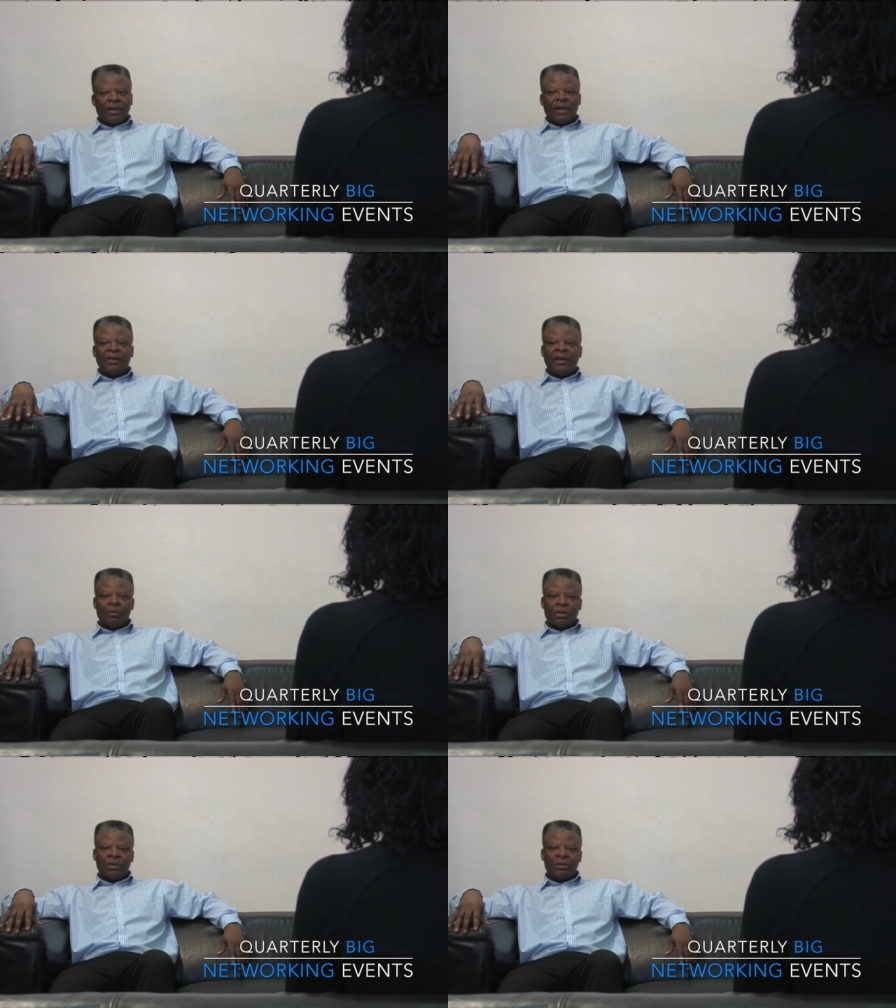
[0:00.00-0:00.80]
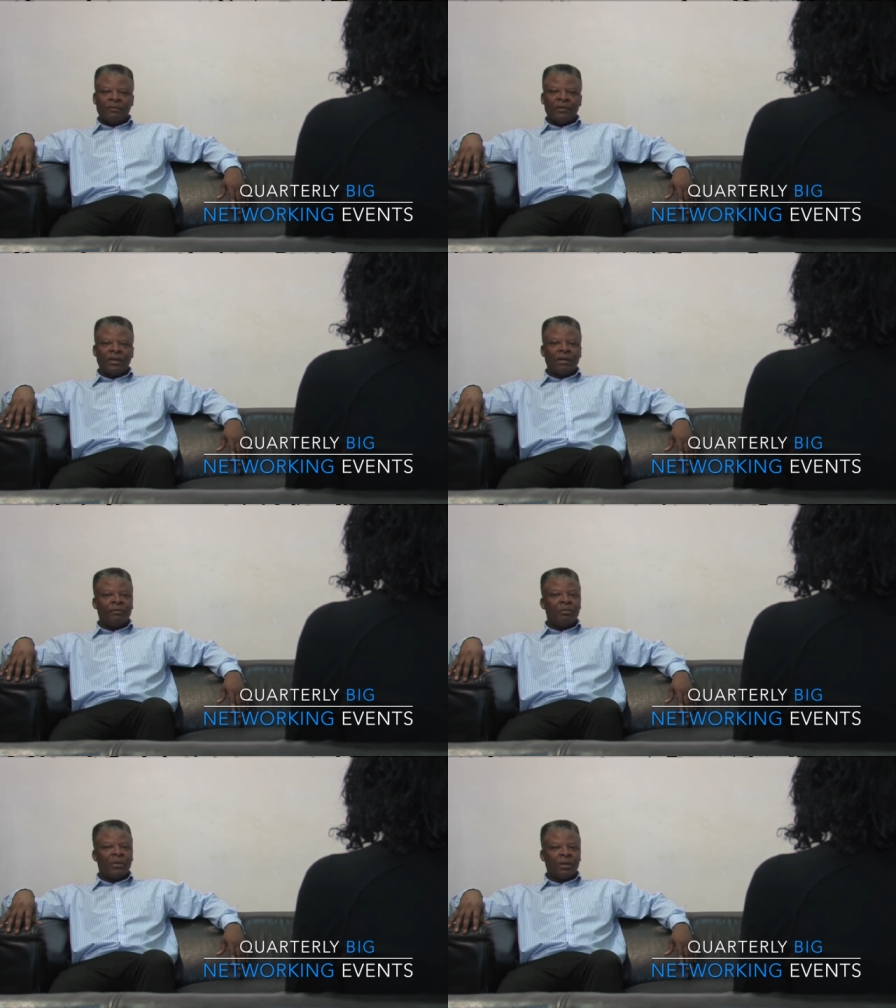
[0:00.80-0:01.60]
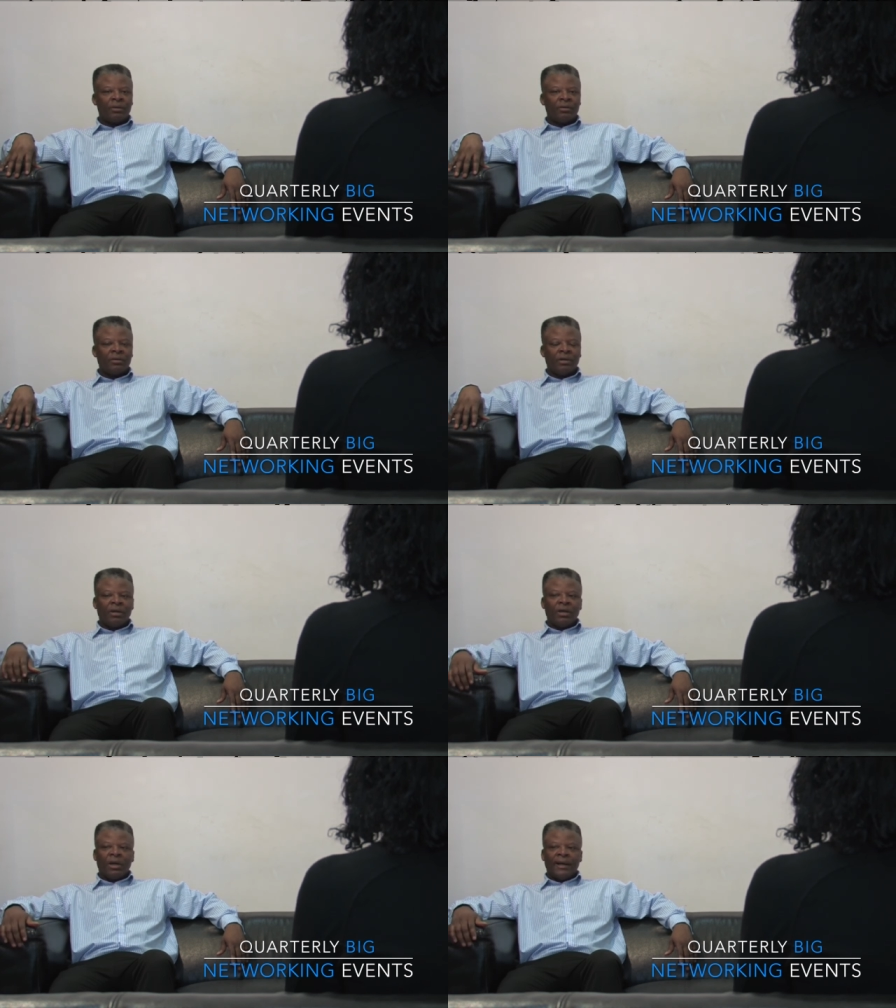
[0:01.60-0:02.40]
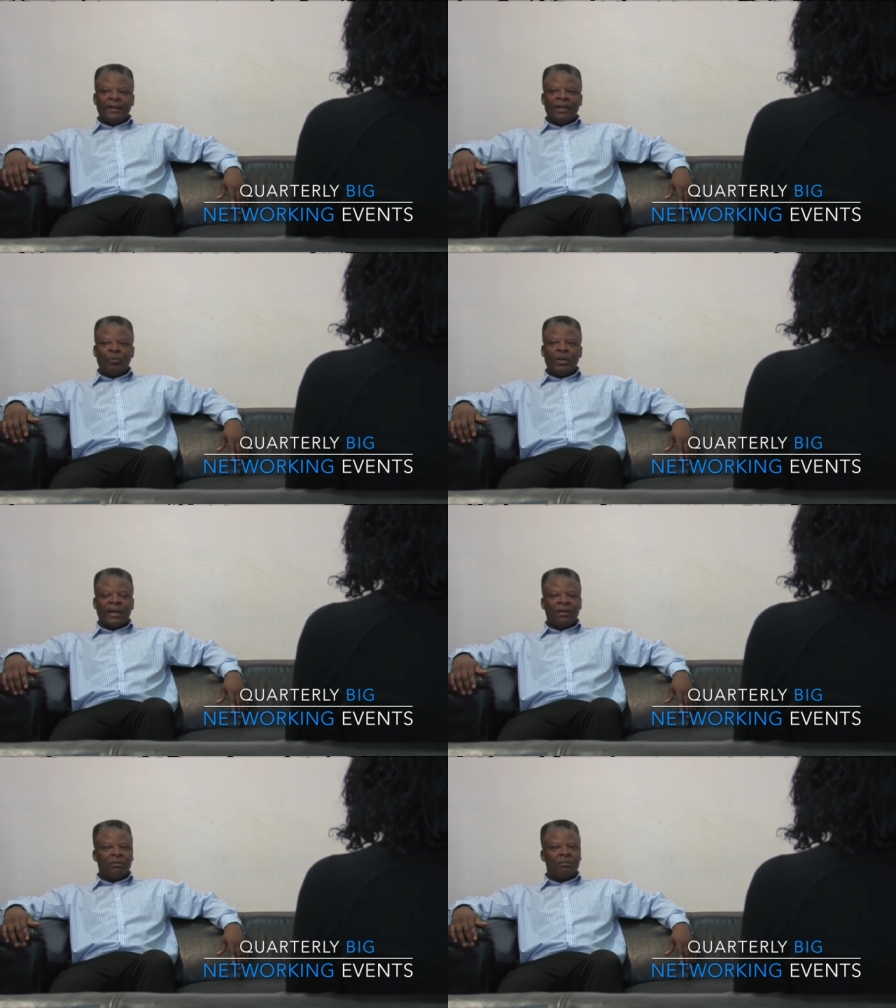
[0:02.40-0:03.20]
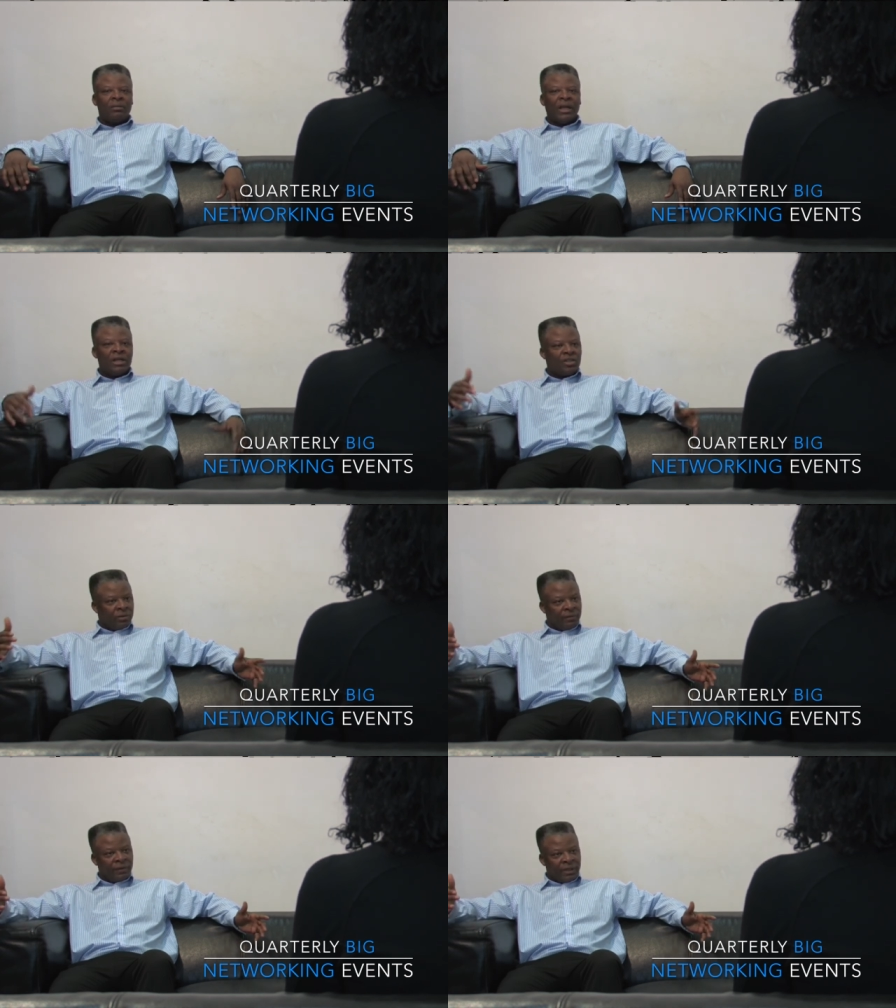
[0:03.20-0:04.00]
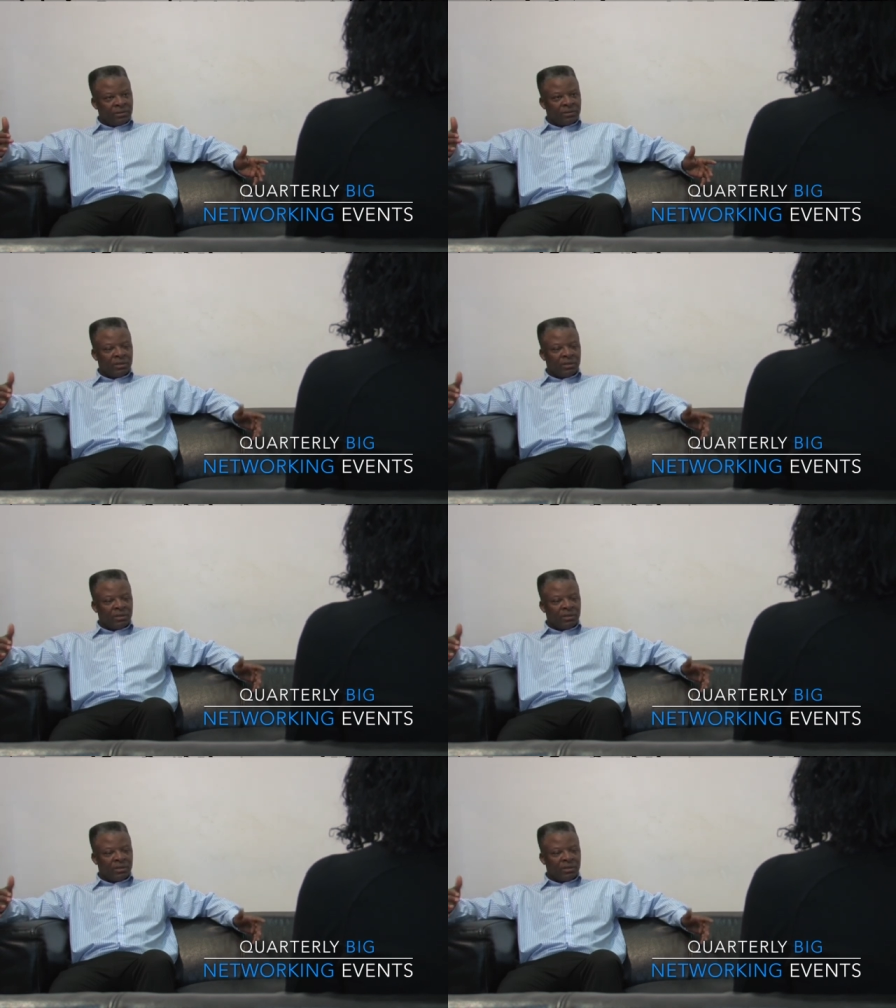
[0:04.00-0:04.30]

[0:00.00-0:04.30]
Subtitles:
a networking event every month, and then we had a major event.